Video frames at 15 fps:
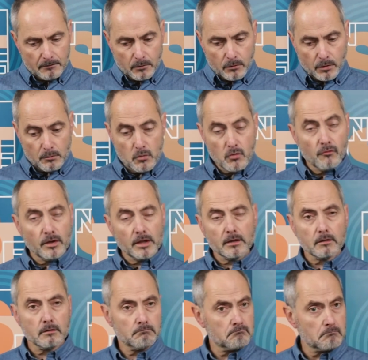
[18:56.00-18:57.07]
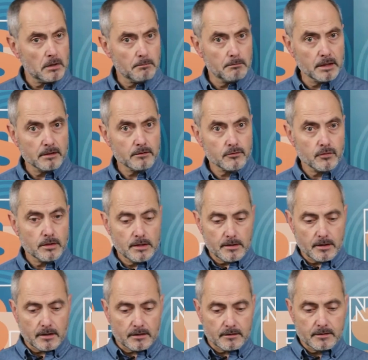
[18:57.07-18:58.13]
Removing a big tree
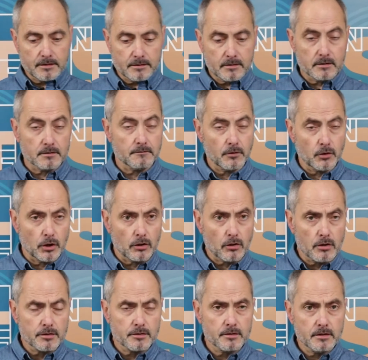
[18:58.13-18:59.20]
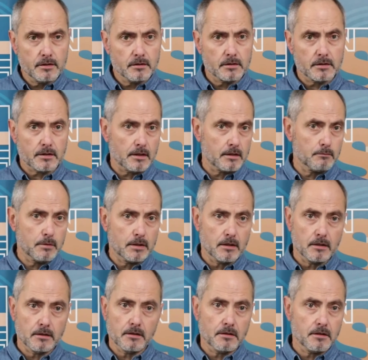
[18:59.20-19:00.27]
like this is very costly. It can be
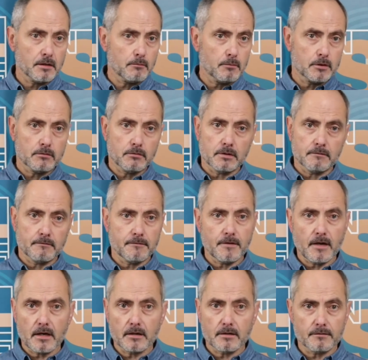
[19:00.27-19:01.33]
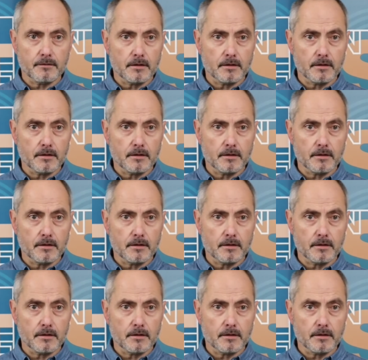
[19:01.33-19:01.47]
anything between 5